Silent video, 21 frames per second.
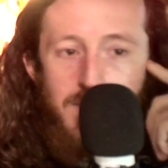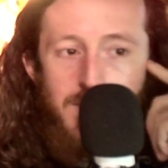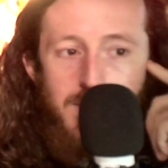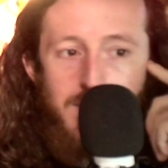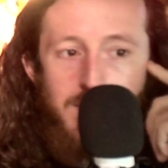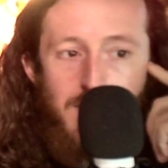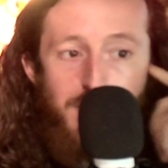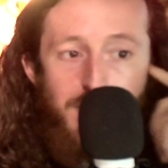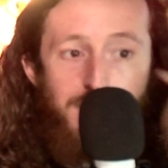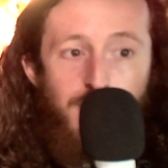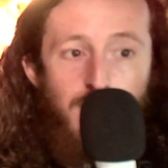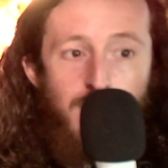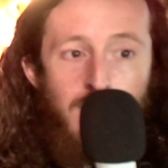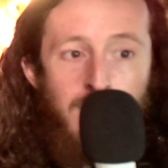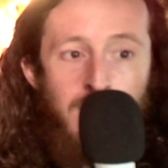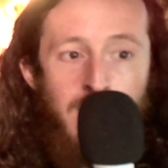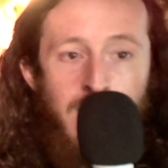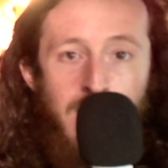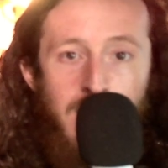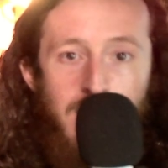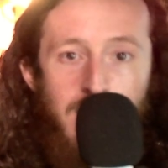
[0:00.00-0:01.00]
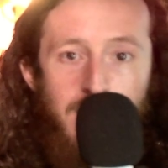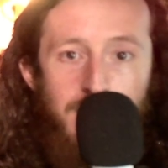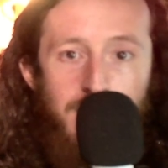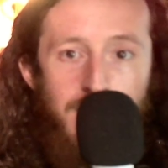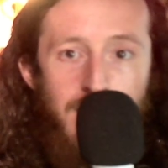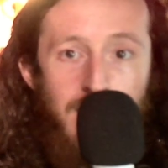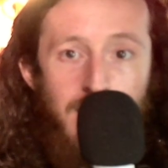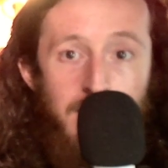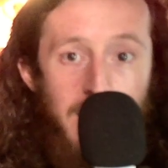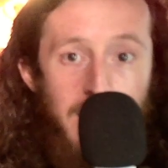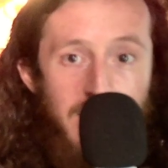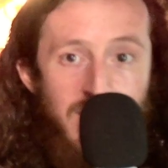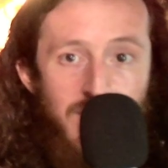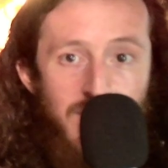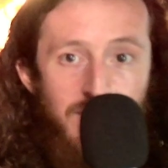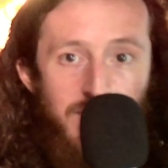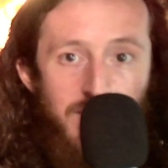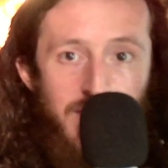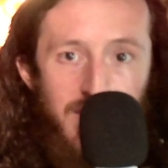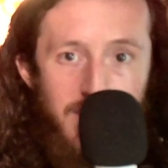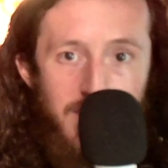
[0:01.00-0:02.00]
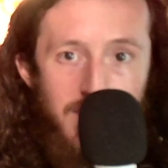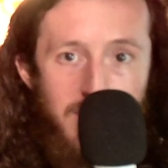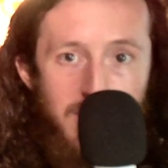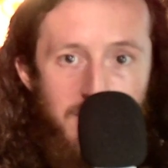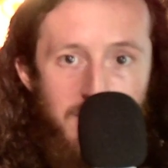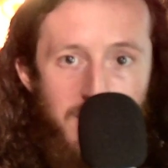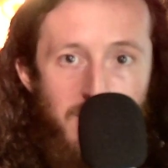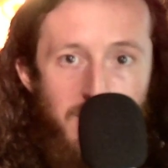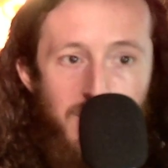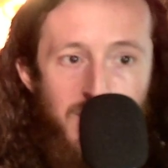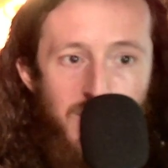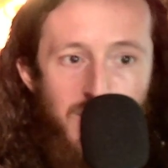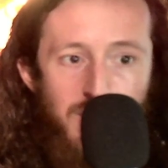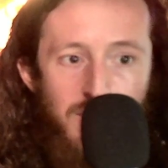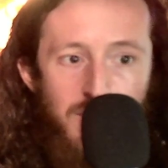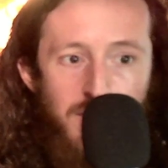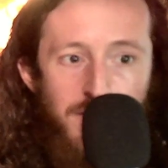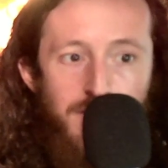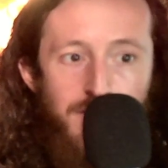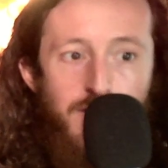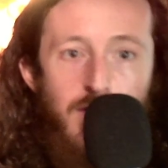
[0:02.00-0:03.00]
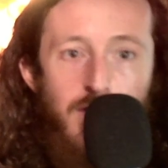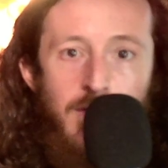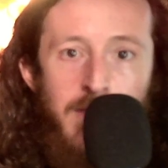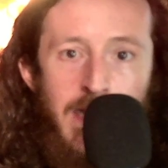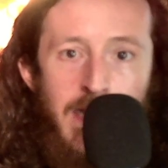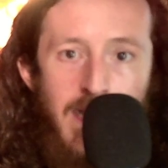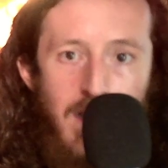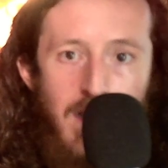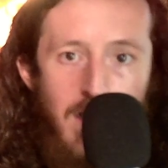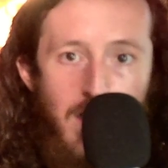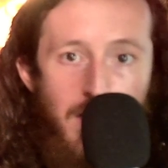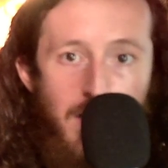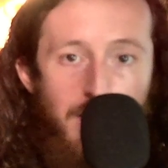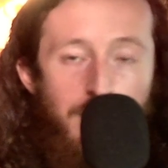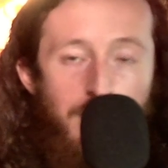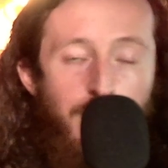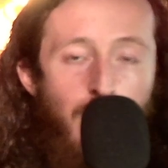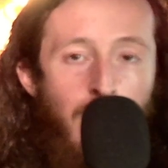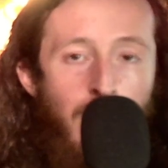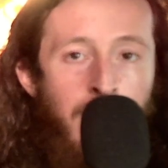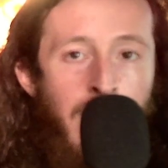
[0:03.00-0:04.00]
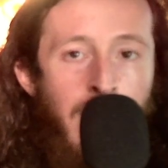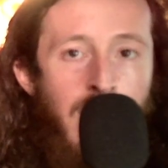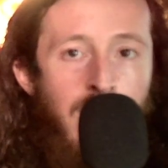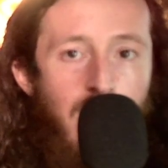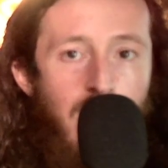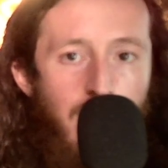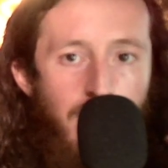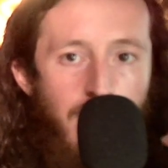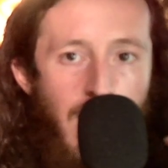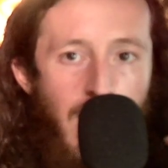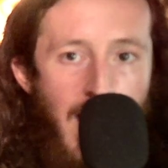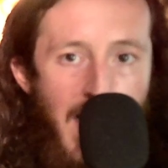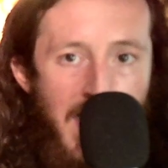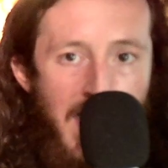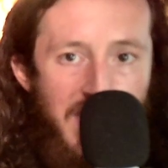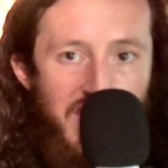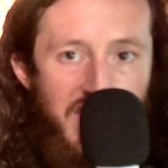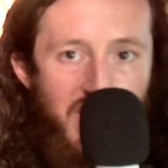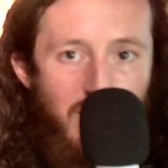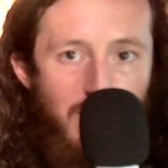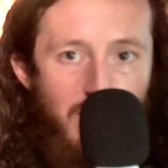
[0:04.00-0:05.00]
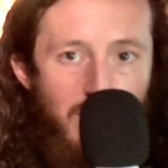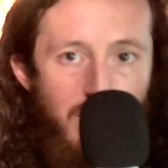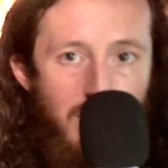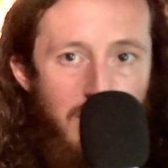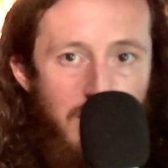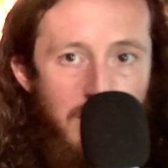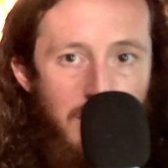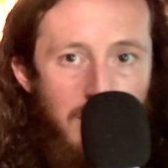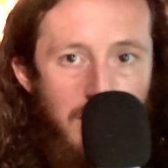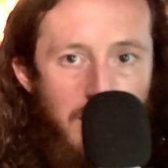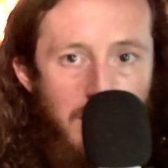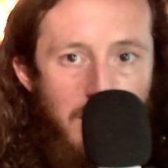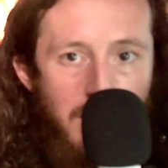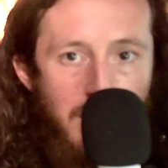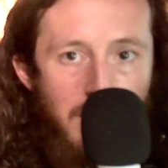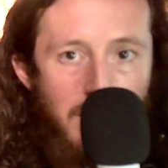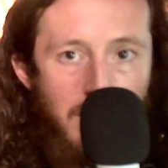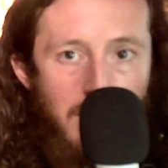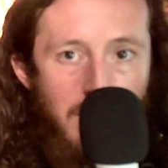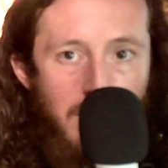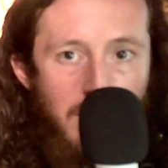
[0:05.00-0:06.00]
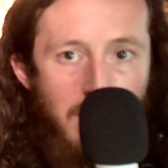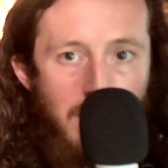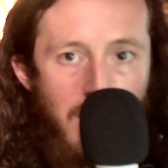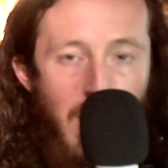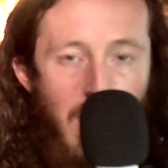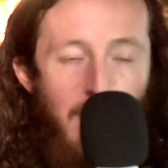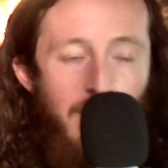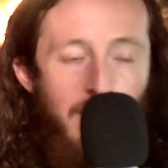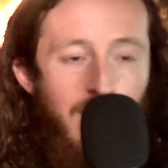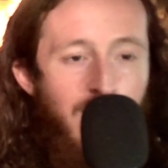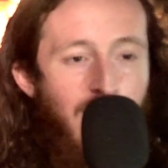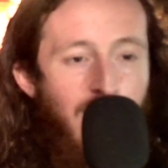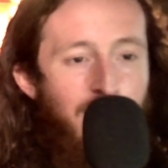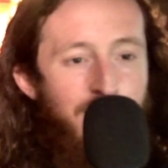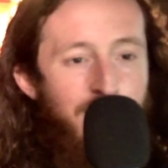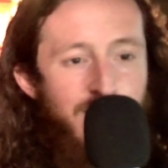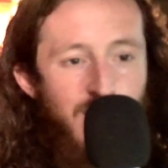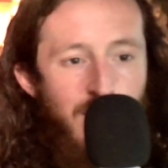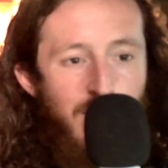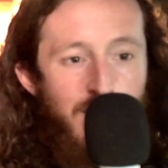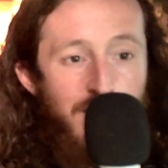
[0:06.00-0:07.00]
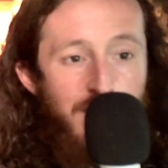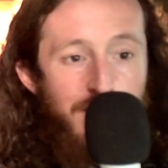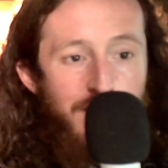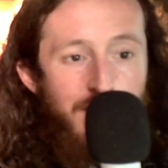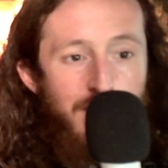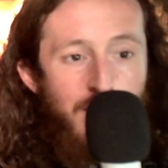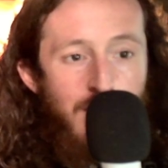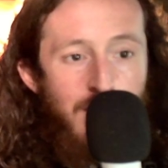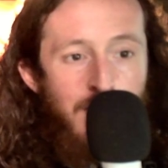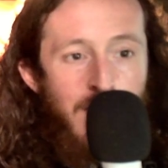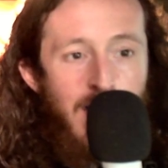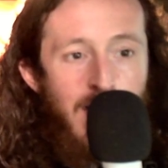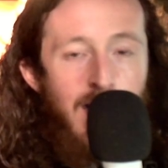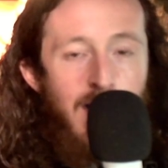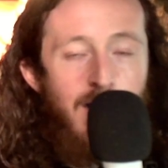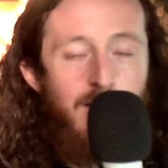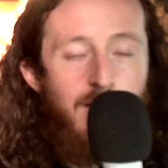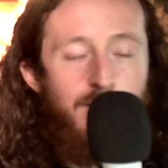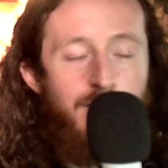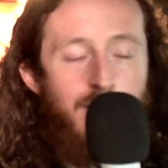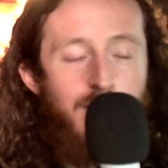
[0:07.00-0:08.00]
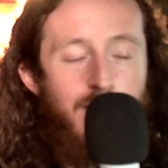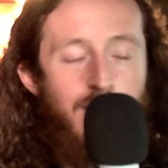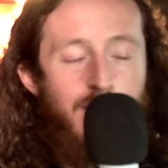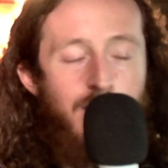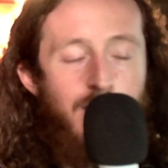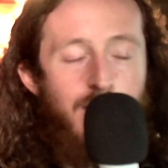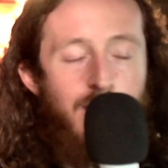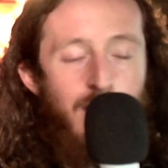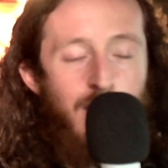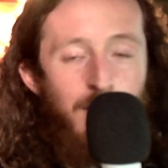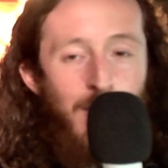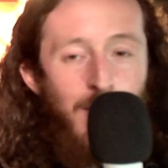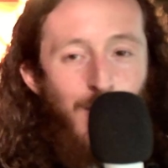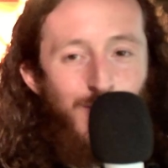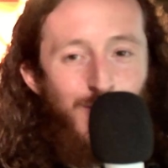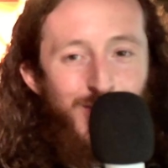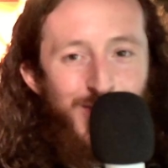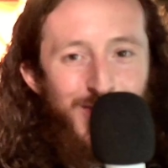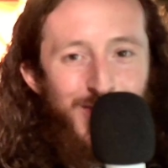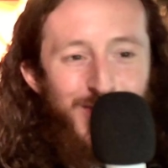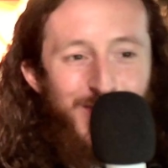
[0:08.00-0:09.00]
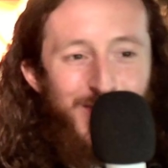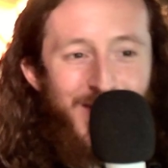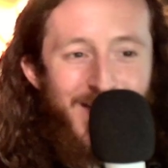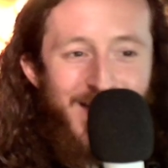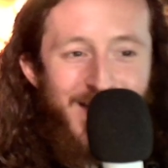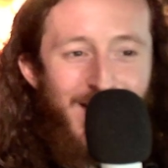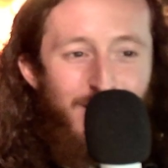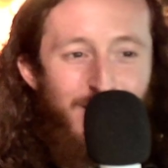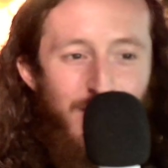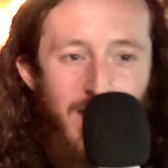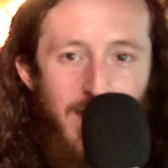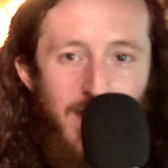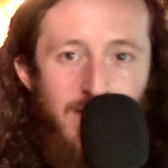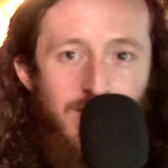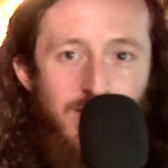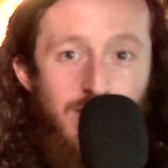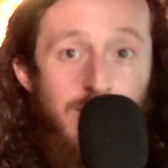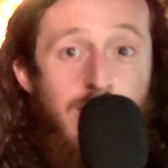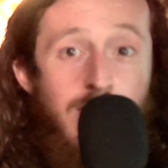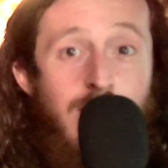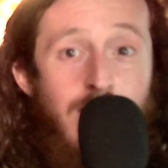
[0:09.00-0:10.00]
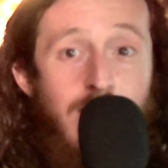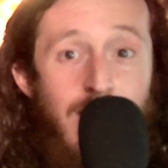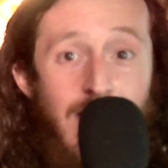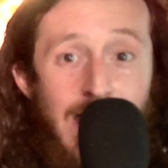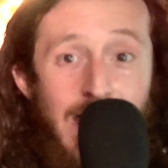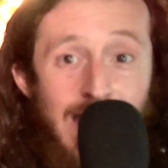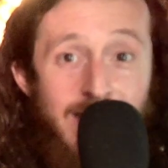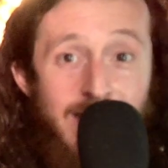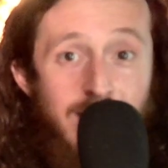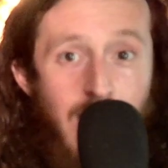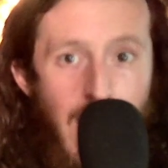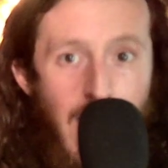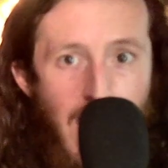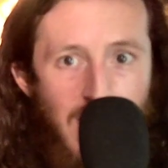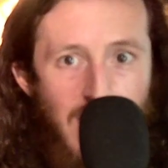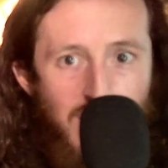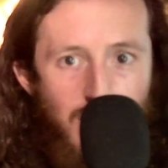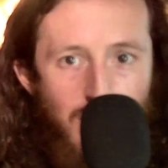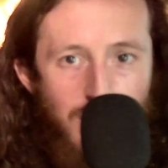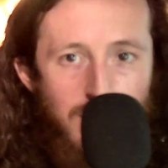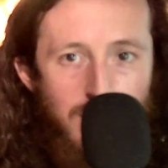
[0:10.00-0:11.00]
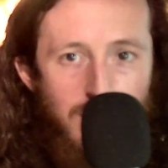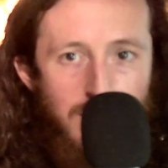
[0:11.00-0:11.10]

The format of the mental is the spiritual. The format of the astral, the format of the emotional, I gave you the answer, is the astral.